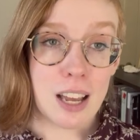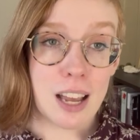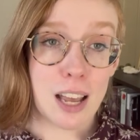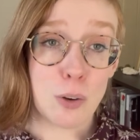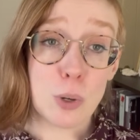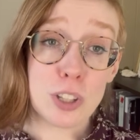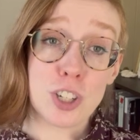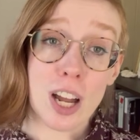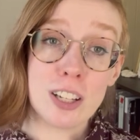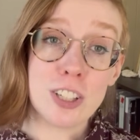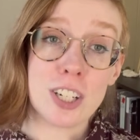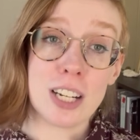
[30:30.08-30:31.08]
And with
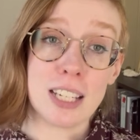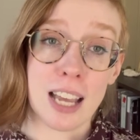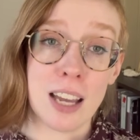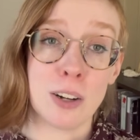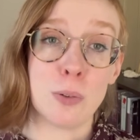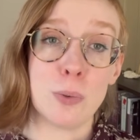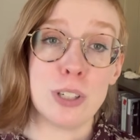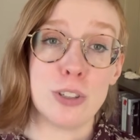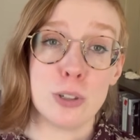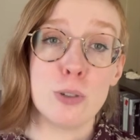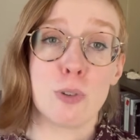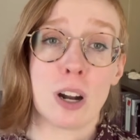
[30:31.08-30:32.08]
childhood, again, we
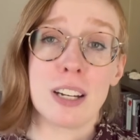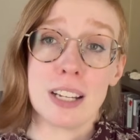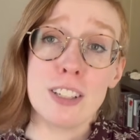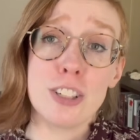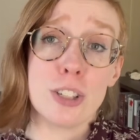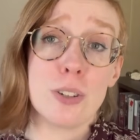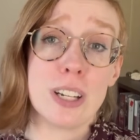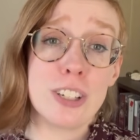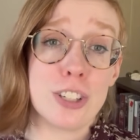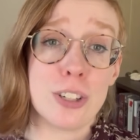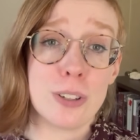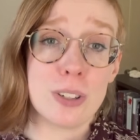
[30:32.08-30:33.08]
do run into
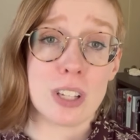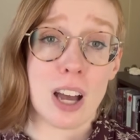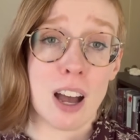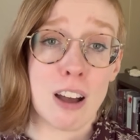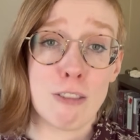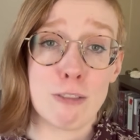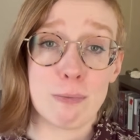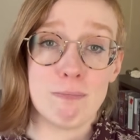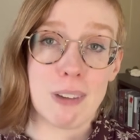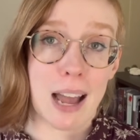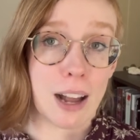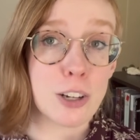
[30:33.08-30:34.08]
issues of
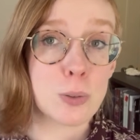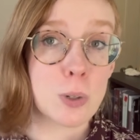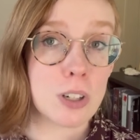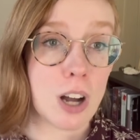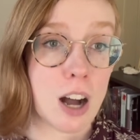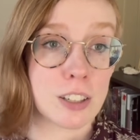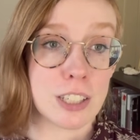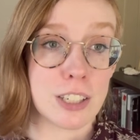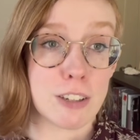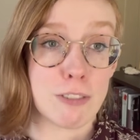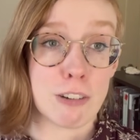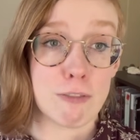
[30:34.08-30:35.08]
actual
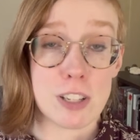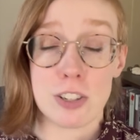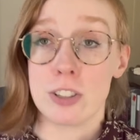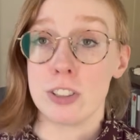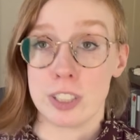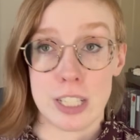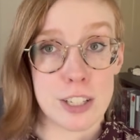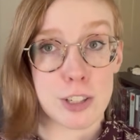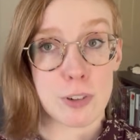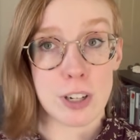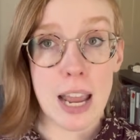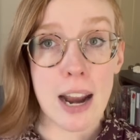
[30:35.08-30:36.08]
cognitive and physical needs
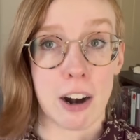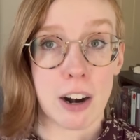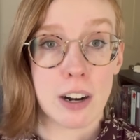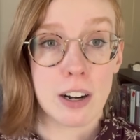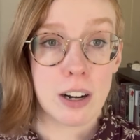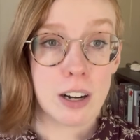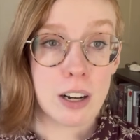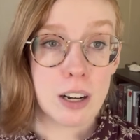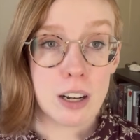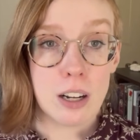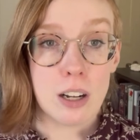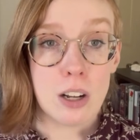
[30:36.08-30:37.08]
for care.
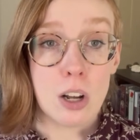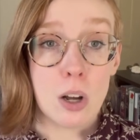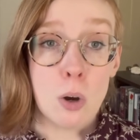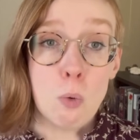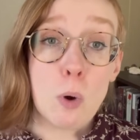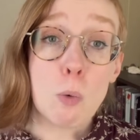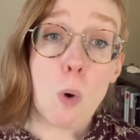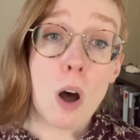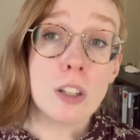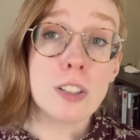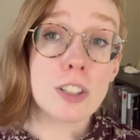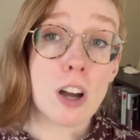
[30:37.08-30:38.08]
What
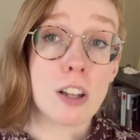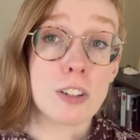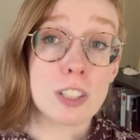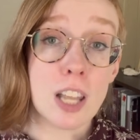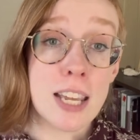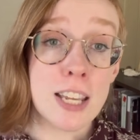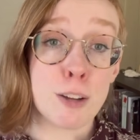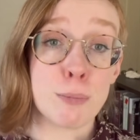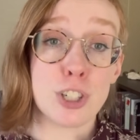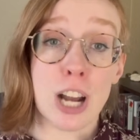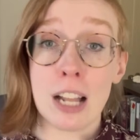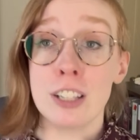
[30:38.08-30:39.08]
Wall and scholars like him
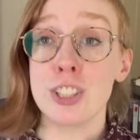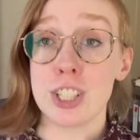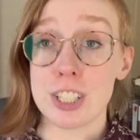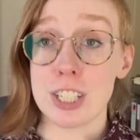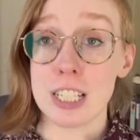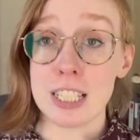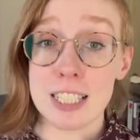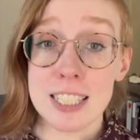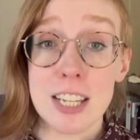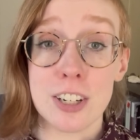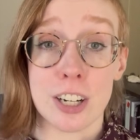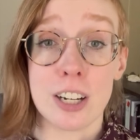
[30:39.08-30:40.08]
challenge us to
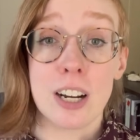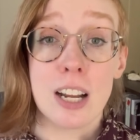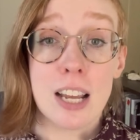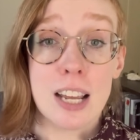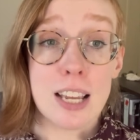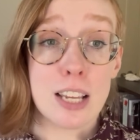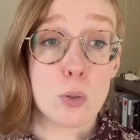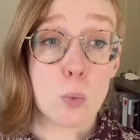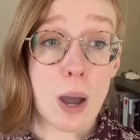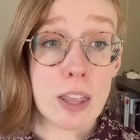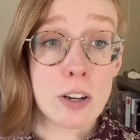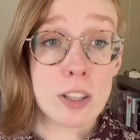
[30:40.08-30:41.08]
consider is
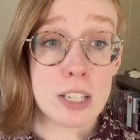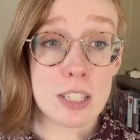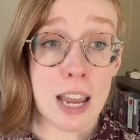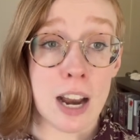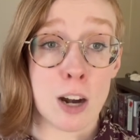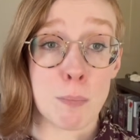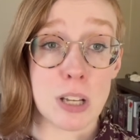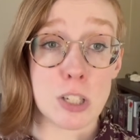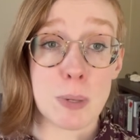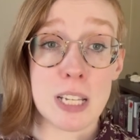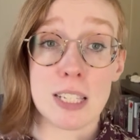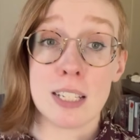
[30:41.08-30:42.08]
whether this care must
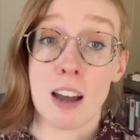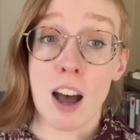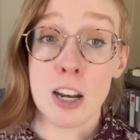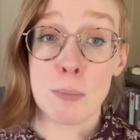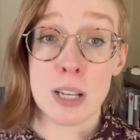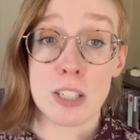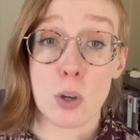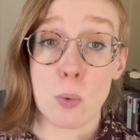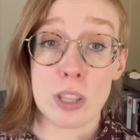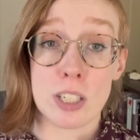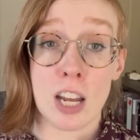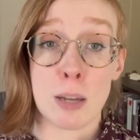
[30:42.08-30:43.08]
be synonymous
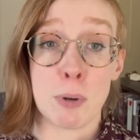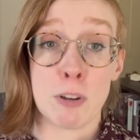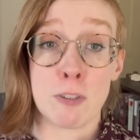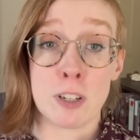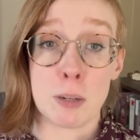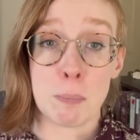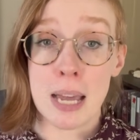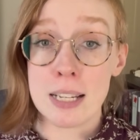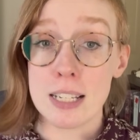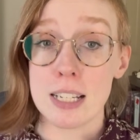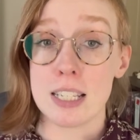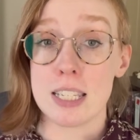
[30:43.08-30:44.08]
with the type of
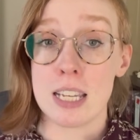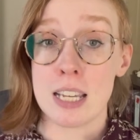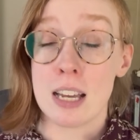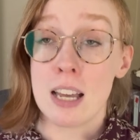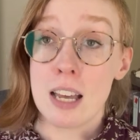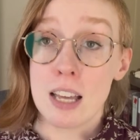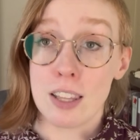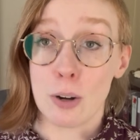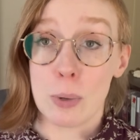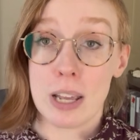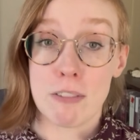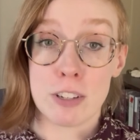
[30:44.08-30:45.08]
dependency that
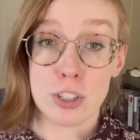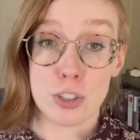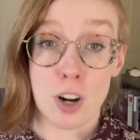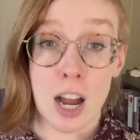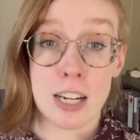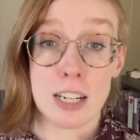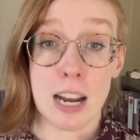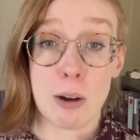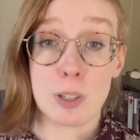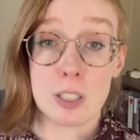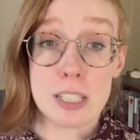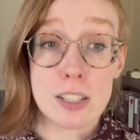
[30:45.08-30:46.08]
we have enshrined in
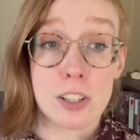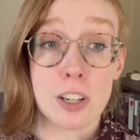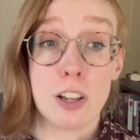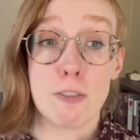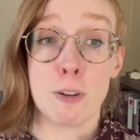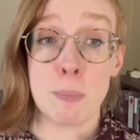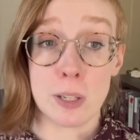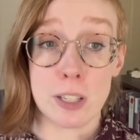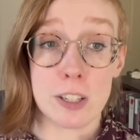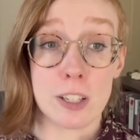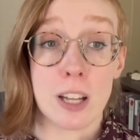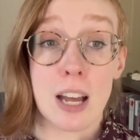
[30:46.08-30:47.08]
our legal,
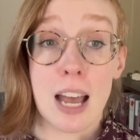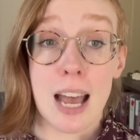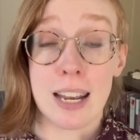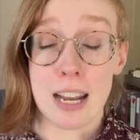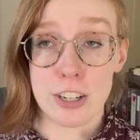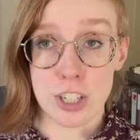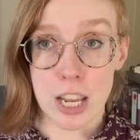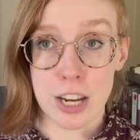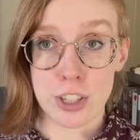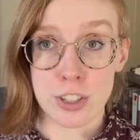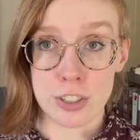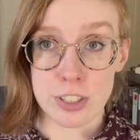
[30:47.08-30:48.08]
familial, and
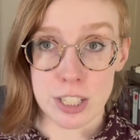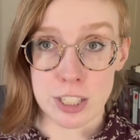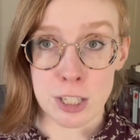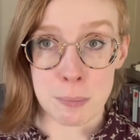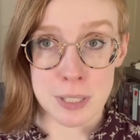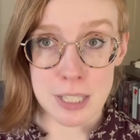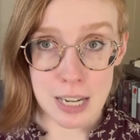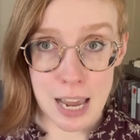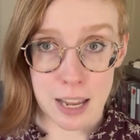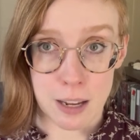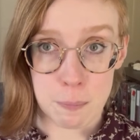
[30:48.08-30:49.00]
educational systems today.